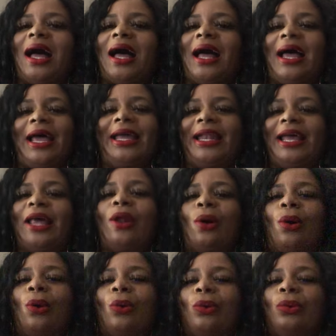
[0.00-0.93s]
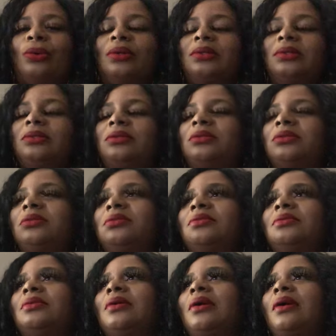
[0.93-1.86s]
I ain't that old.
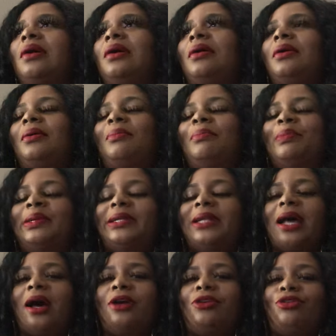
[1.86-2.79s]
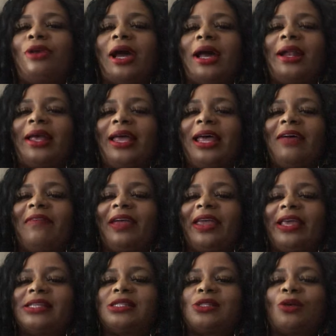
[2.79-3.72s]
But now you gotta have, I
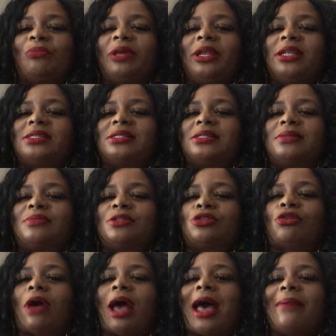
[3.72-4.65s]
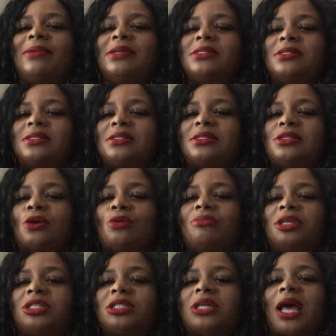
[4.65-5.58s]
guess, so many subscribers and so
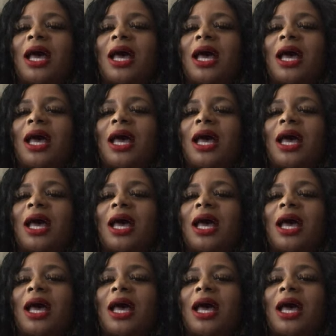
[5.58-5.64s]
much